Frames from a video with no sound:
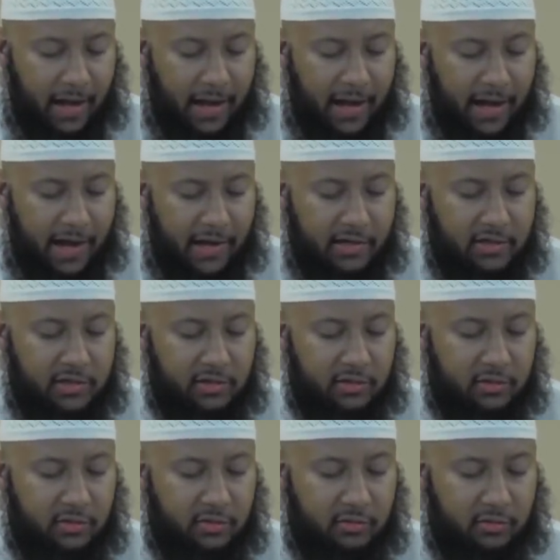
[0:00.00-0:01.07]
And
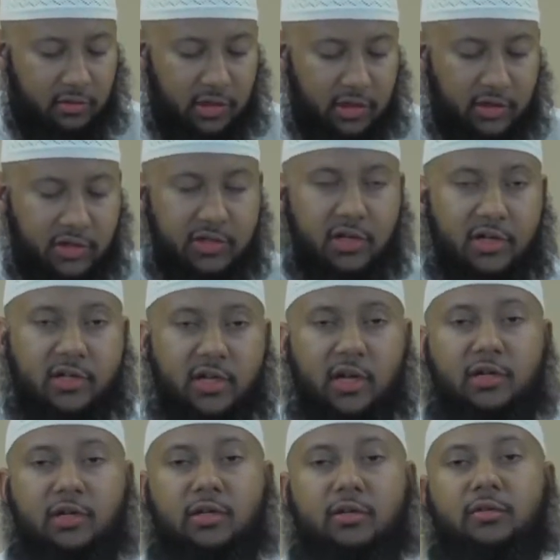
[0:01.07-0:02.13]
it was not
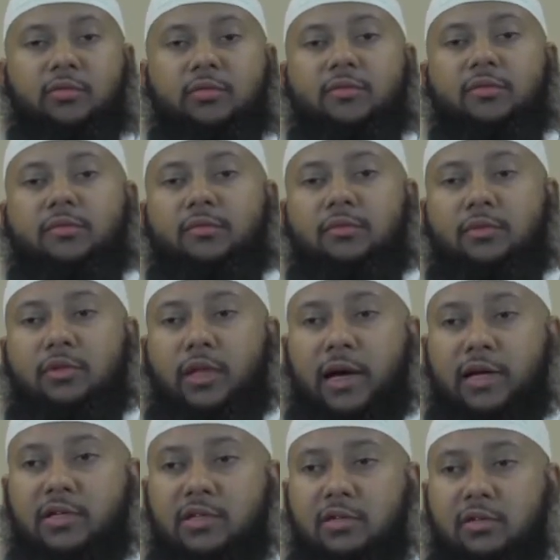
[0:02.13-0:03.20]
hidden
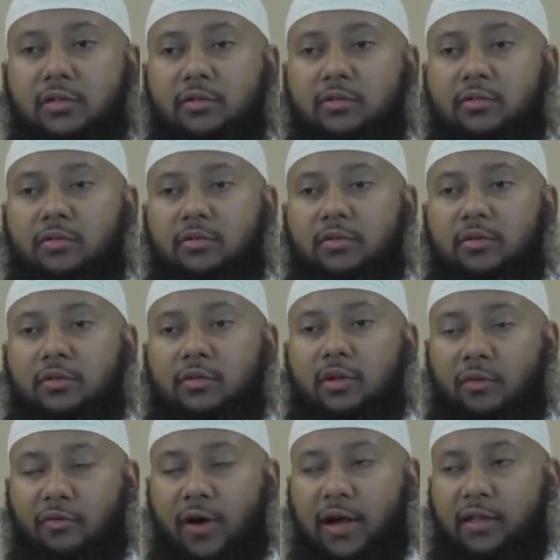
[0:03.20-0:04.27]
that
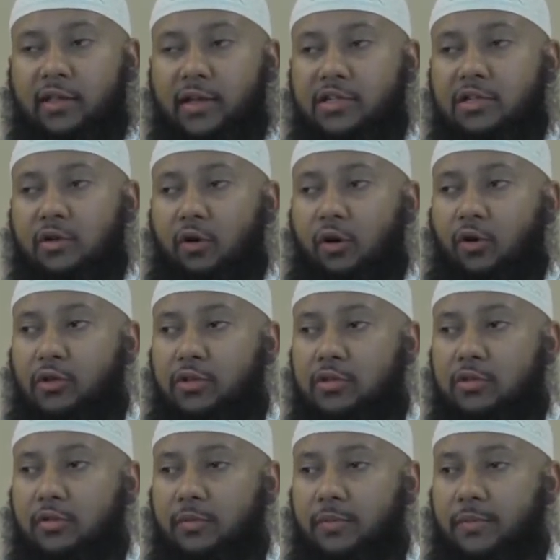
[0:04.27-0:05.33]
the fact that Uhud